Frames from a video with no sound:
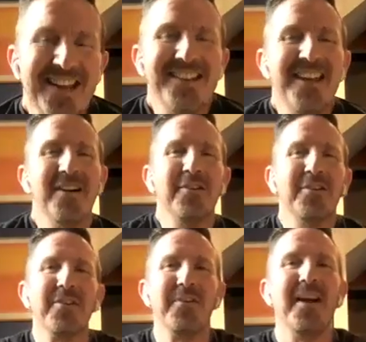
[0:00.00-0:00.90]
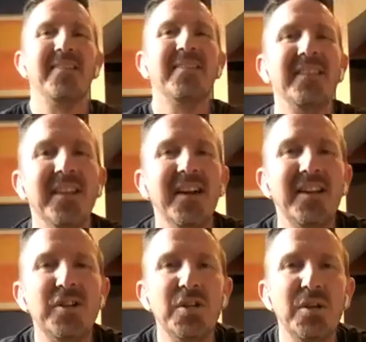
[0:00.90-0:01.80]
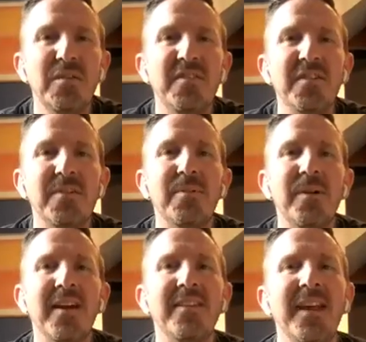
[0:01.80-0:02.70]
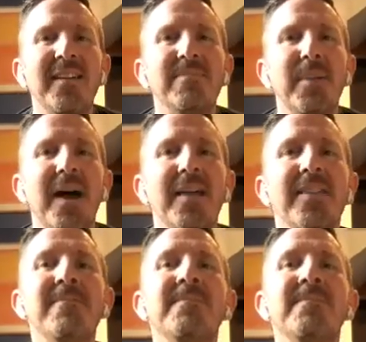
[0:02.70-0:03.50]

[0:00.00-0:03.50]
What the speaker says: Inhale, crescent lunge, use your breath, nice breath.